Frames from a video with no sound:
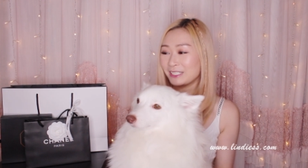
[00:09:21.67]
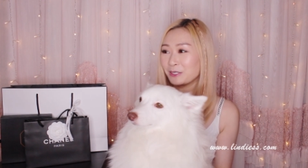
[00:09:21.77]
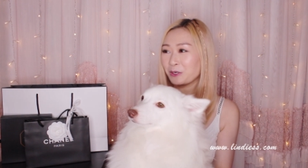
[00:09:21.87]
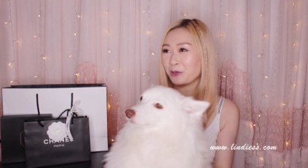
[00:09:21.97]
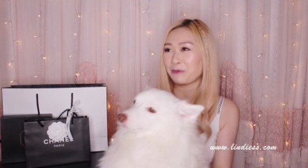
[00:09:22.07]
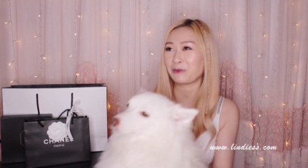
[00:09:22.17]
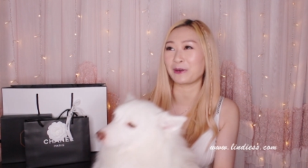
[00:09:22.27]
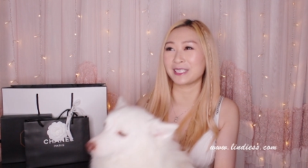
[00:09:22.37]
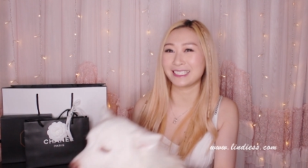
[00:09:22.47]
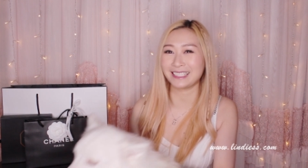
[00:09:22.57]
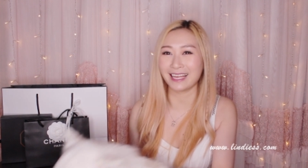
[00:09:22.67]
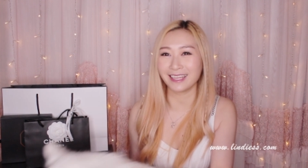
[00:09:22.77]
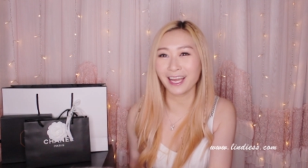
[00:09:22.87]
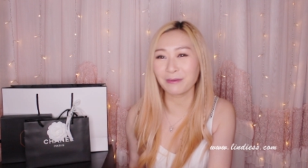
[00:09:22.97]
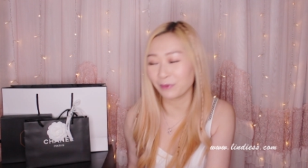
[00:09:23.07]
I don't know if you
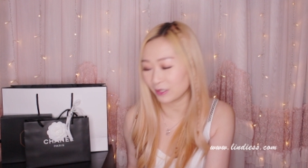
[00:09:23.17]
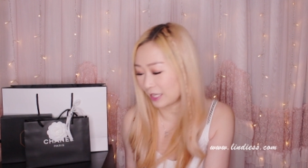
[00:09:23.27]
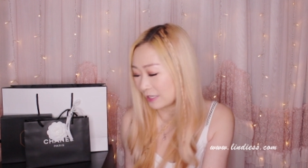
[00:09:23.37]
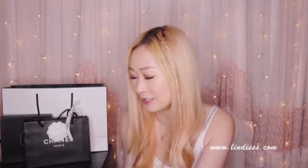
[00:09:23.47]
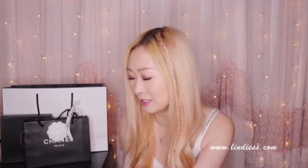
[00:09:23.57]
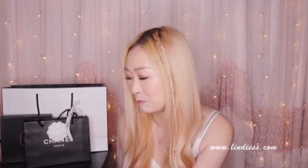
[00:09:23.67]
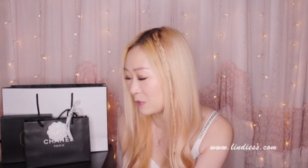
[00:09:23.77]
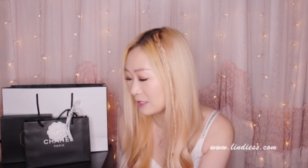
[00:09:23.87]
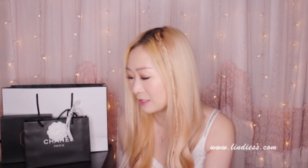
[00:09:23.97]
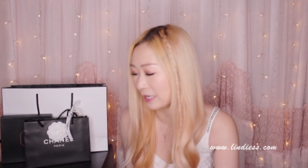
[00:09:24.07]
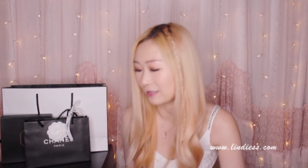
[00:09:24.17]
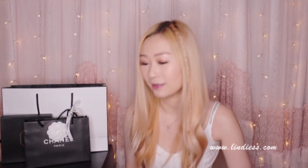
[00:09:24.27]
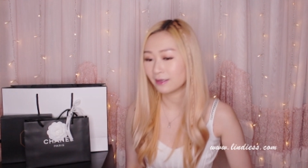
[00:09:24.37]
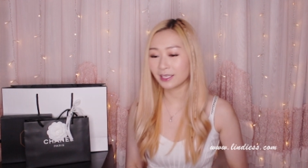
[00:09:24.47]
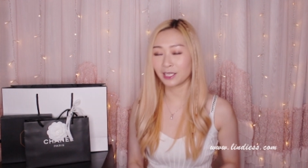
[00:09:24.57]
understand that, but that just means that
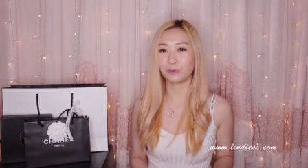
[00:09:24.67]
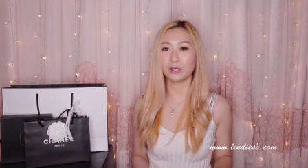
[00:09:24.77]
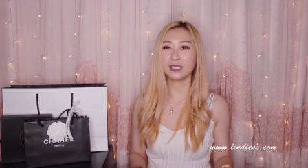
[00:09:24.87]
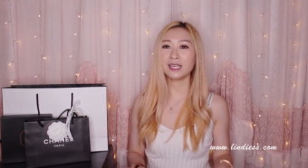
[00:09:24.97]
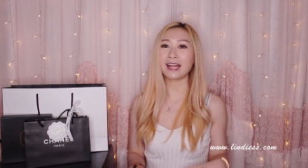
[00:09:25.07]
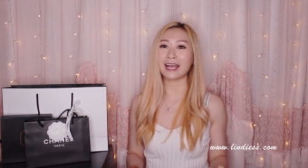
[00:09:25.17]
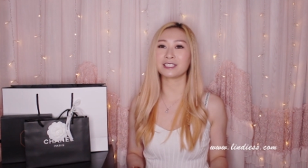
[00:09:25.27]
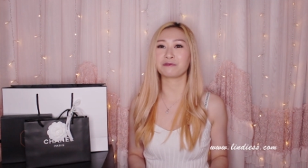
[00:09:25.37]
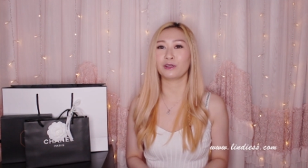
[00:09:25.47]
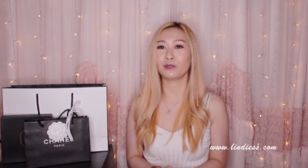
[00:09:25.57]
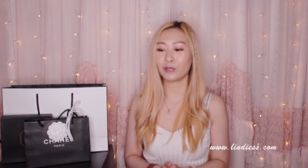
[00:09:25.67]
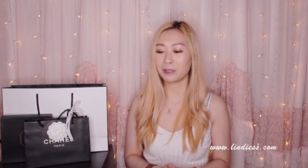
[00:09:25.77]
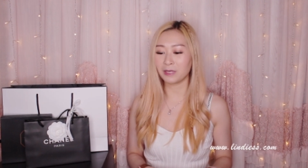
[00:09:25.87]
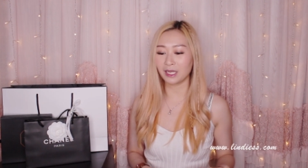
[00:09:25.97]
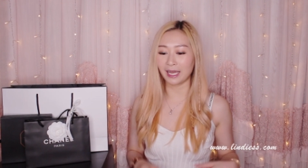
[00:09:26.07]
he really likes
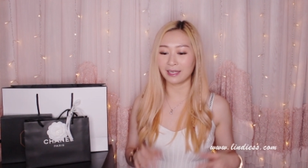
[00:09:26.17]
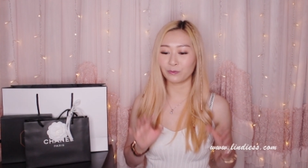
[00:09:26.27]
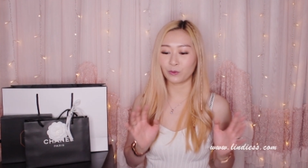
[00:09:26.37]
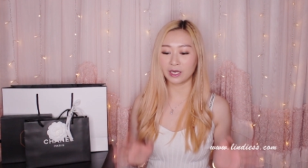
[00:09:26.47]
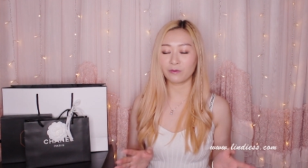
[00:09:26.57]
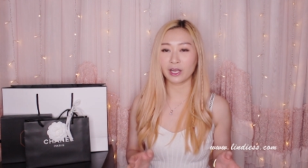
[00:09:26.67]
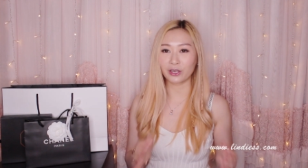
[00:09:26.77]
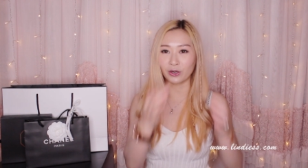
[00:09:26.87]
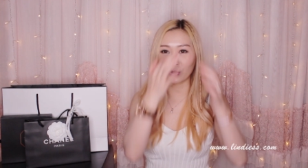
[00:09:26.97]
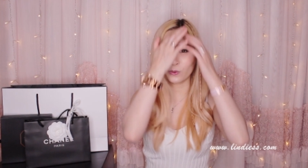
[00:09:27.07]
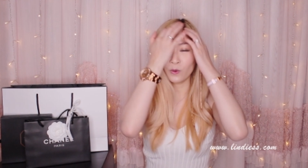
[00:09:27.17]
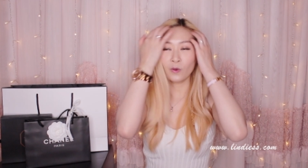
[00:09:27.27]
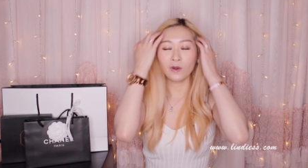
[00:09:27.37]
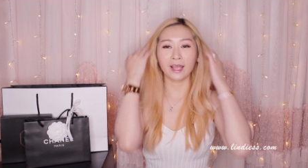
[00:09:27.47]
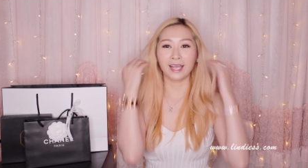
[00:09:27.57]
following me, and whenever I go
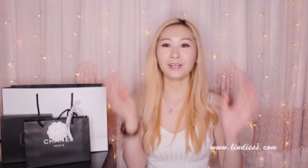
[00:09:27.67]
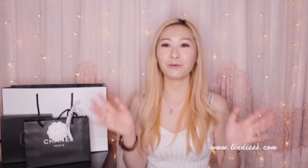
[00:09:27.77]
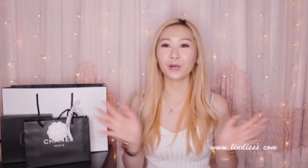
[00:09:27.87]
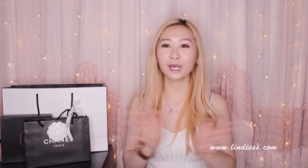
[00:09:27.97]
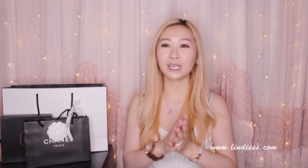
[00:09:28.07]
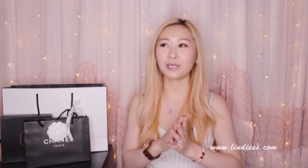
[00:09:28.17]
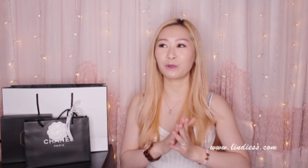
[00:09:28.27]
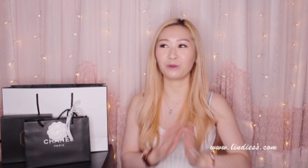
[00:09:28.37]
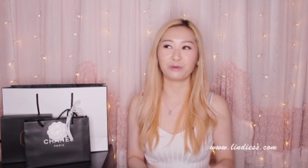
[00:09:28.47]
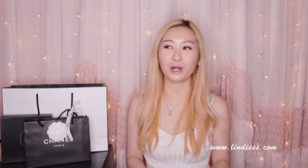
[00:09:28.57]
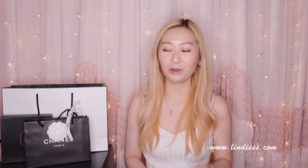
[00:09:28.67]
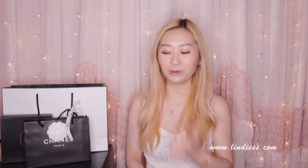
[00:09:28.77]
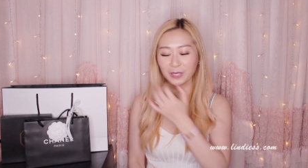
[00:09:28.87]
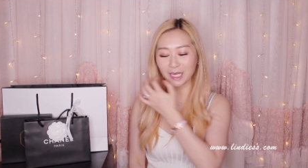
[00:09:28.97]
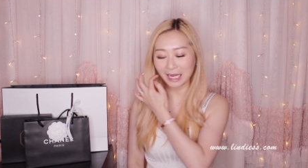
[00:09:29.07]
anywhere, he will
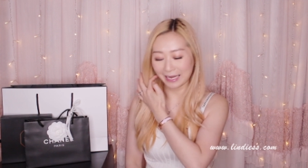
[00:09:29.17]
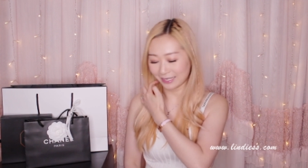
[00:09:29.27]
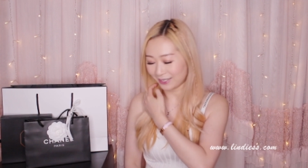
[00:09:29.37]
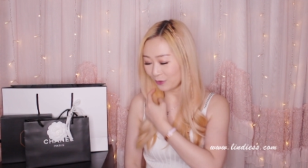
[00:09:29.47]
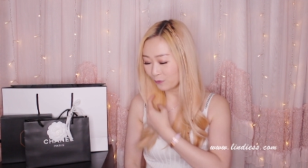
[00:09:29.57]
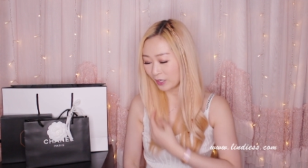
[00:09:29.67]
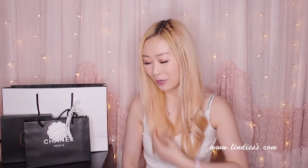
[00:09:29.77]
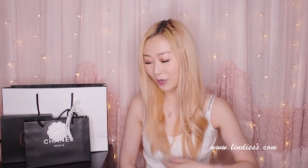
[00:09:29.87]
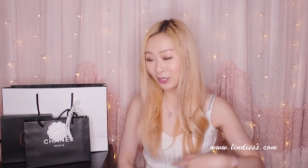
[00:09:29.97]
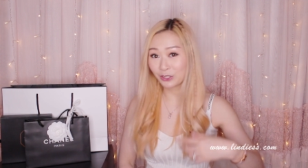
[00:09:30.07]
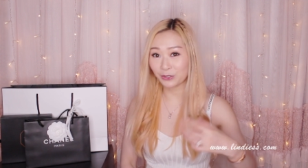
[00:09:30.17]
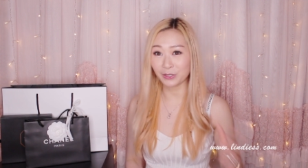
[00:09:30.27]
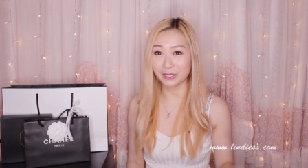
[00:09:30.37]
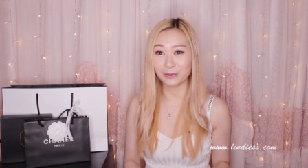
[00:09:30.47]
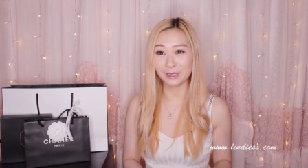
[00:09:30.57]
follow me, and whatever I
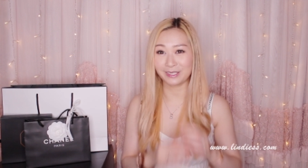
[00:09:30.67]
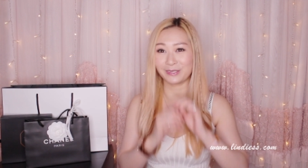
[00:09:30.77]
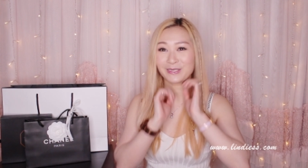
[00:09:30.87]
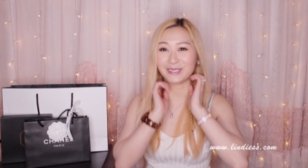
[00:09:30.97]
do, he will do.